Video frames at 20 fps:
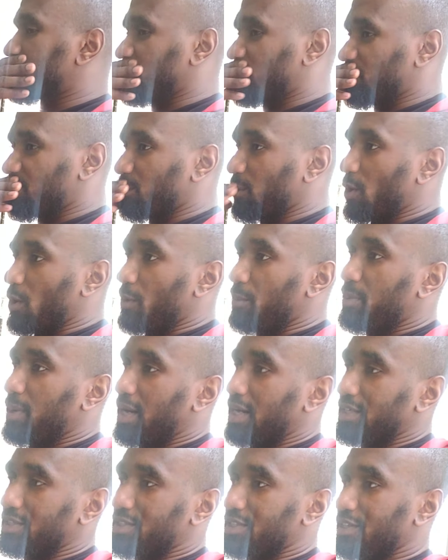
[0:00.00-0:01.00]
with
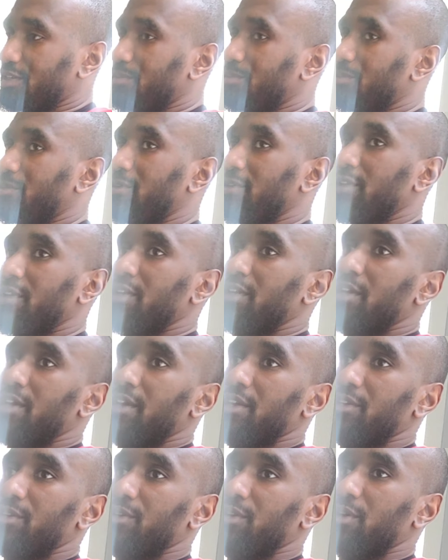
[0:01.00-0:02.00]
smallpox in them,
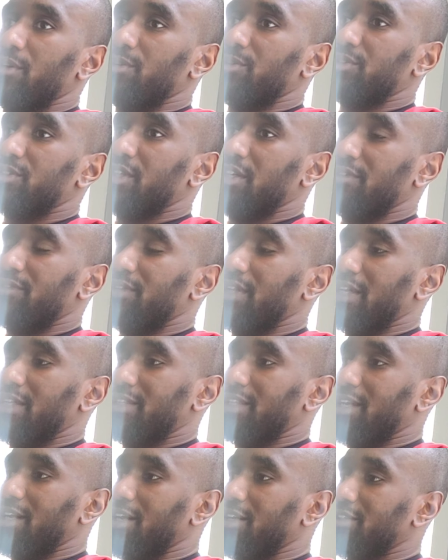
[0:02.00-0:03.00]
you know, stuff like
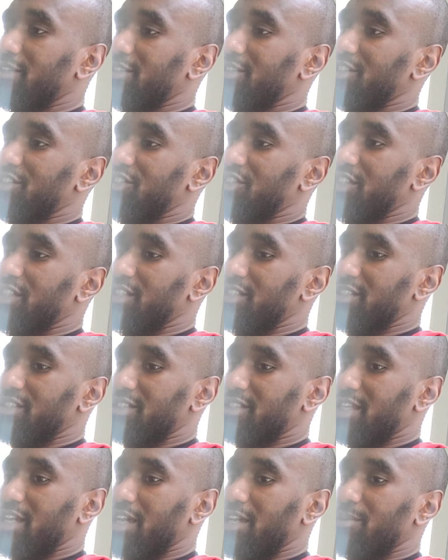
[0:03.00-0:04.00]
that. Other diseases
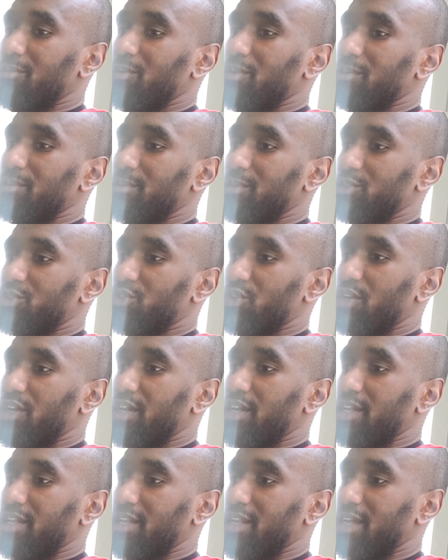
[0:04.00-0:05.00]
came with them to
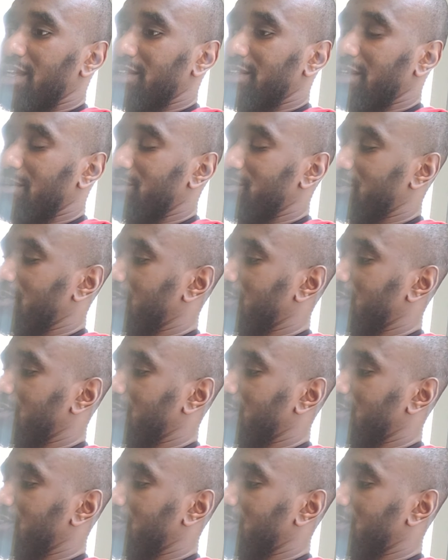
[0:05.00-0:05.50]
trade, like they was